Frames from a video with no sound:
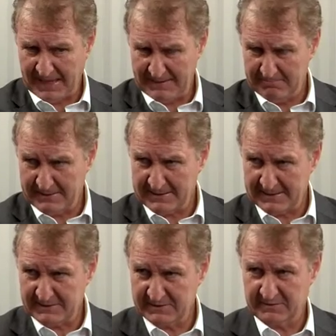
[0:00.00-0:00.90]

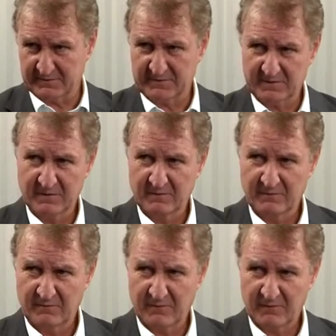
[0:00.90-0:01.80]
applications
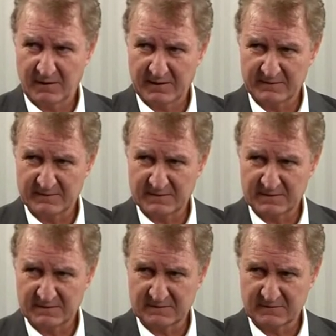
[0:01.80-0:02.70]
for
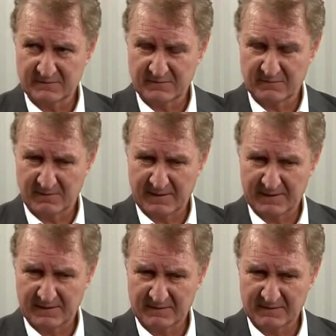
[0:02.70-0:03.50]
licenses, for mining